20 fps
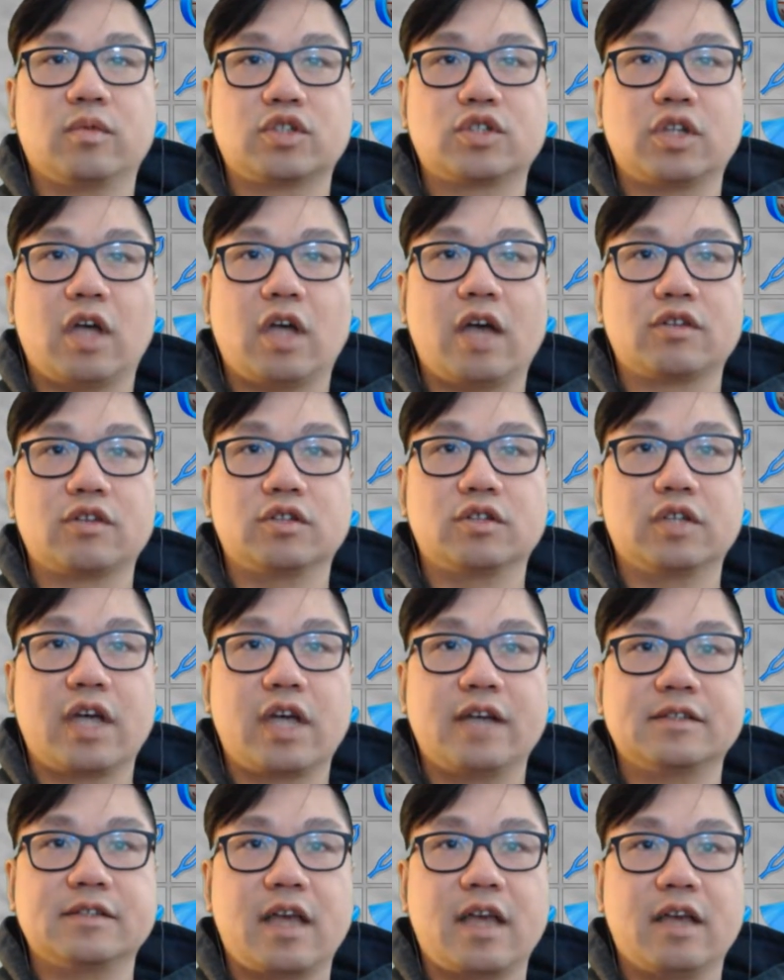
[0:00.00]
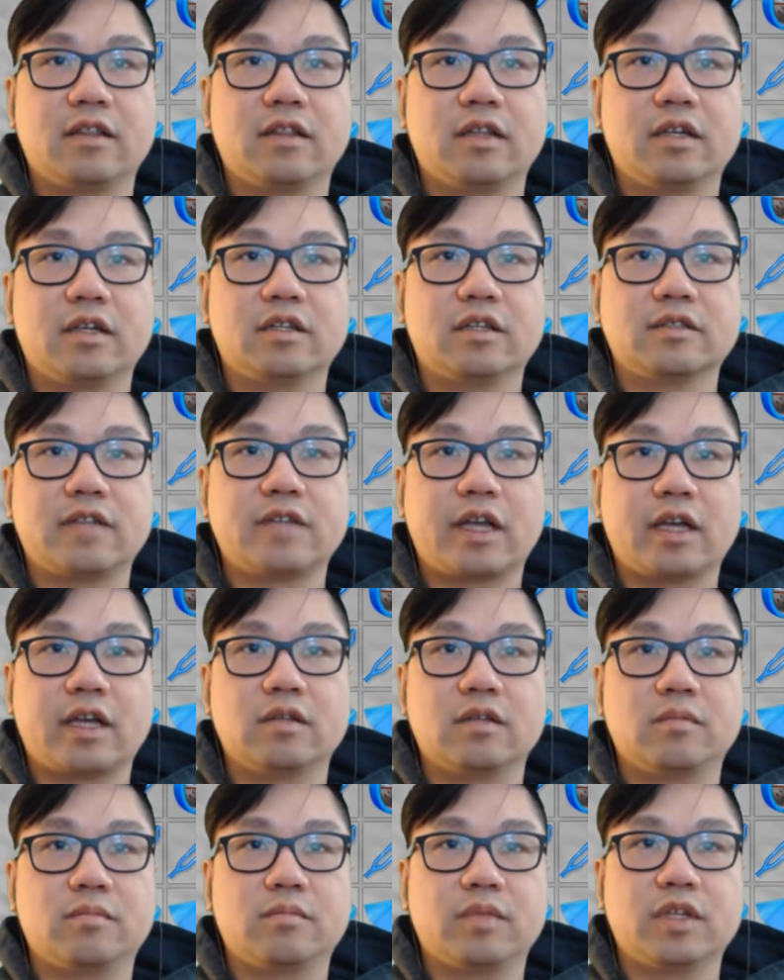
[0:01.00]
I'll show you guys that in a second.
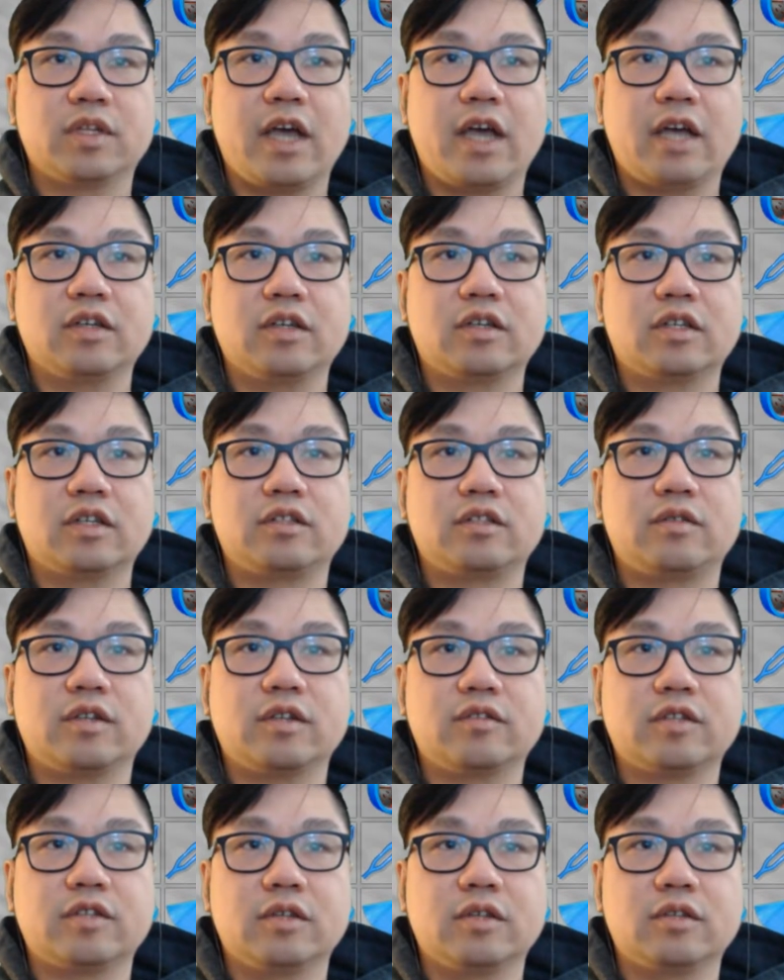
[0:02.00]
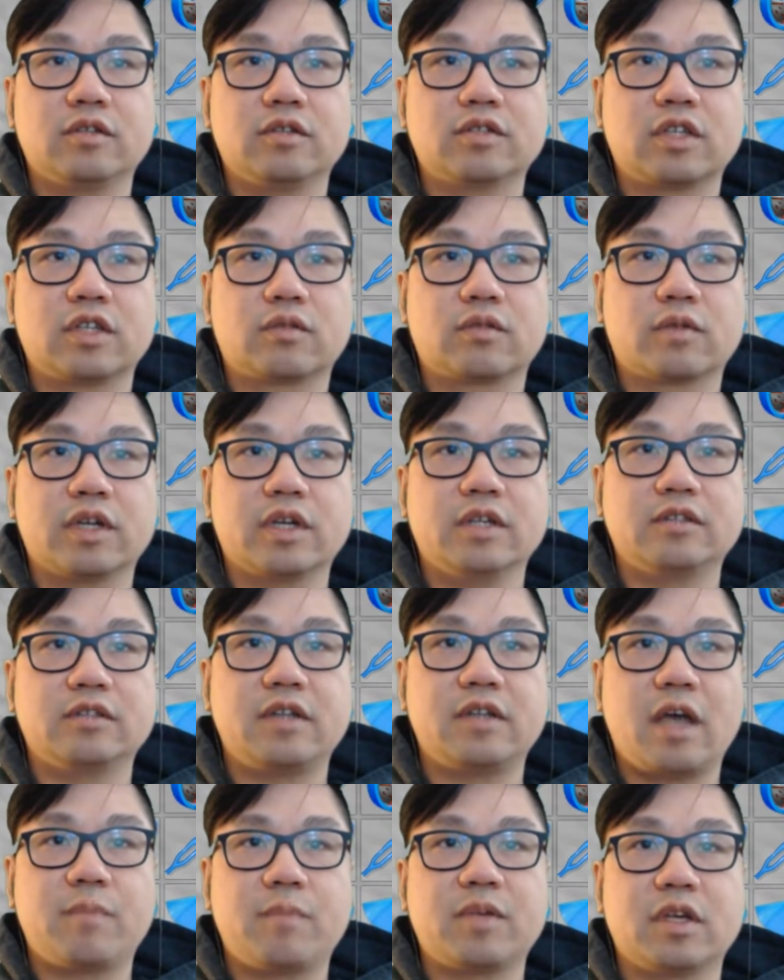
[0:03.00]
But yeah, you could tilt it using grid
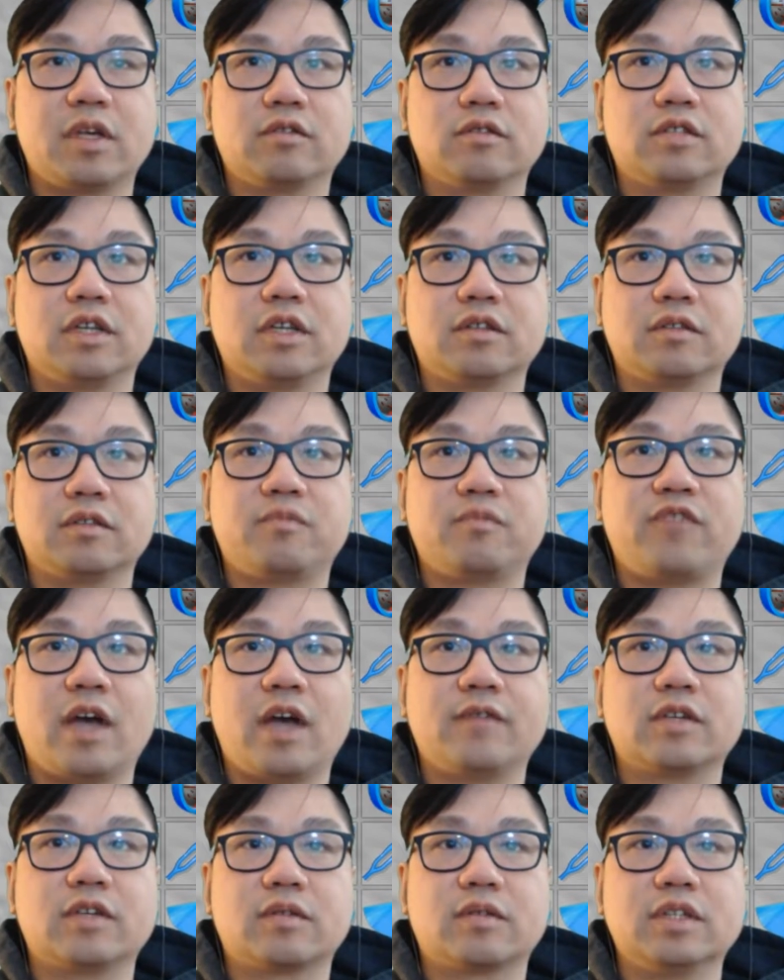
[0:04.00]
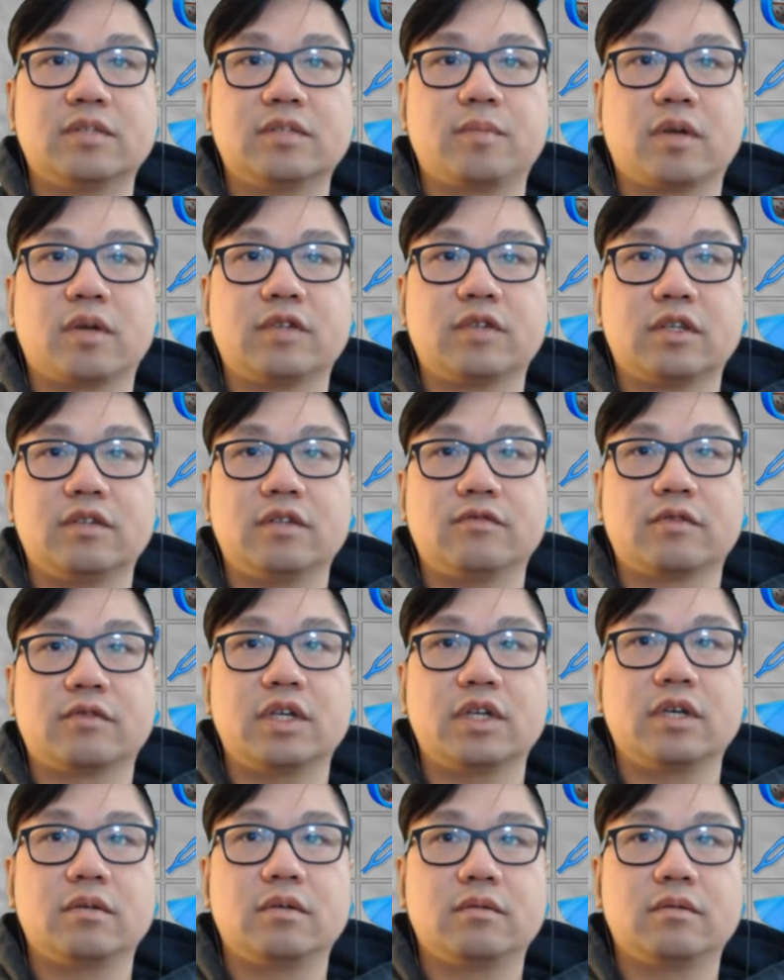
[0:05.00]
snapping. It'll tilt it 5 degrees perfectly for you.